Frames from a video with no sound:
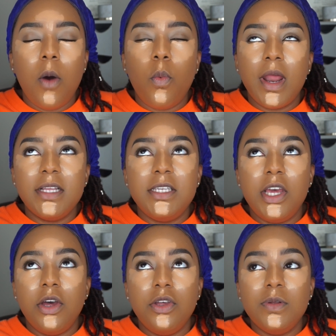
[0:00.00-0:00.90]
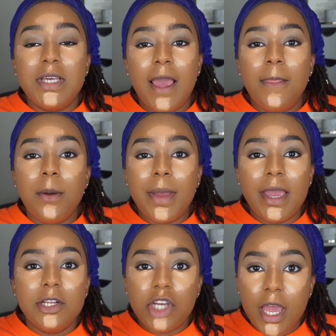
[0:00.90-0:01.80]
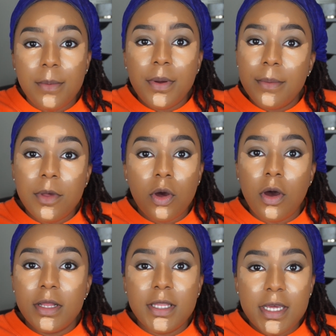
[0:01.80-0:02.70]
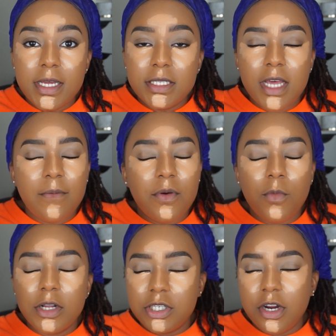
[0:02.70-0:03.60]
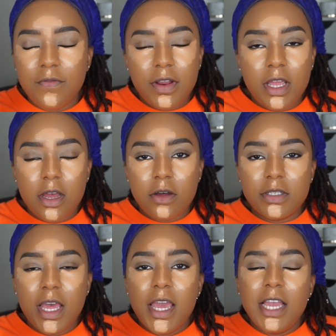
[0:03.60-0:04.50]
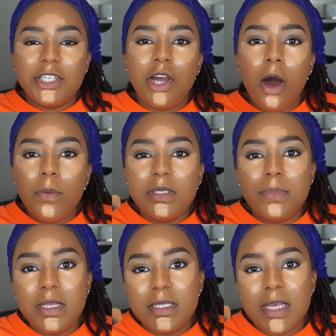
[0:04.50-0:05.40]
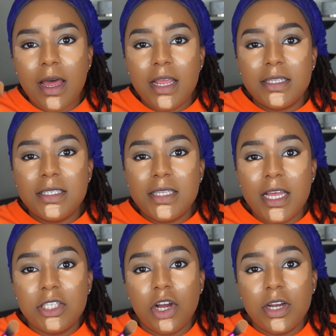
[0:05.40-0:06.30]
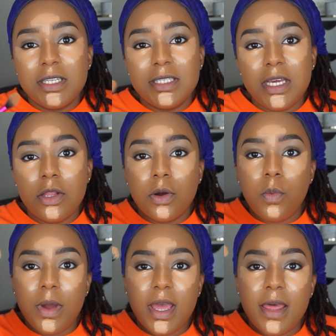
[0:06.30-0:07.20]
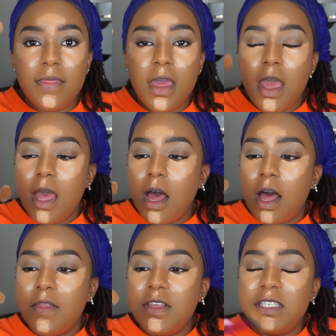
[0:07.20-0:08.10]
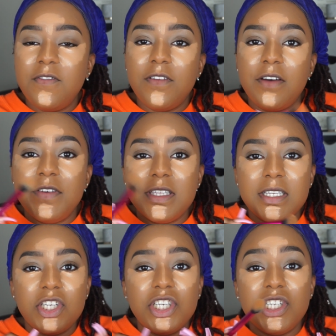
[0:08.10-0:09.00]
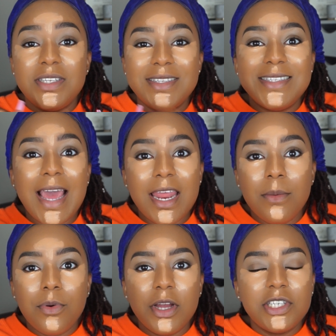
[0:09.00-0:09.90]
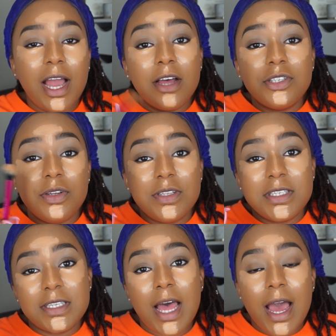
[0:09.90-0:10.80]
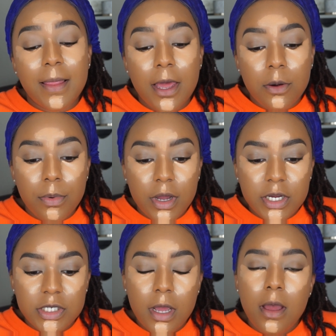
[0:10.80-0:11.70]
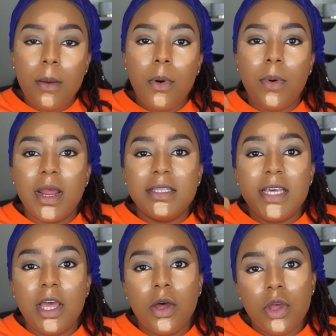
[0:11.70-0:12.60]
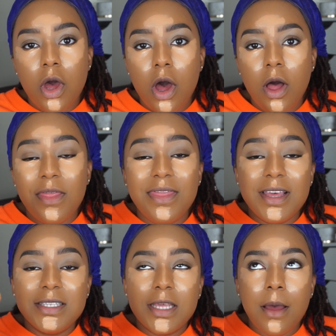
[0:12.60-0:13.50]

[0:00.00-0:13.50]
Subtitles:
When I tell you, Taylor May Jane put me on this. I've been watching her videos, and she always blends out and sets her concealer with this fluffy setting brush. I also use this as a highlighter brush. But when I tell y'all, this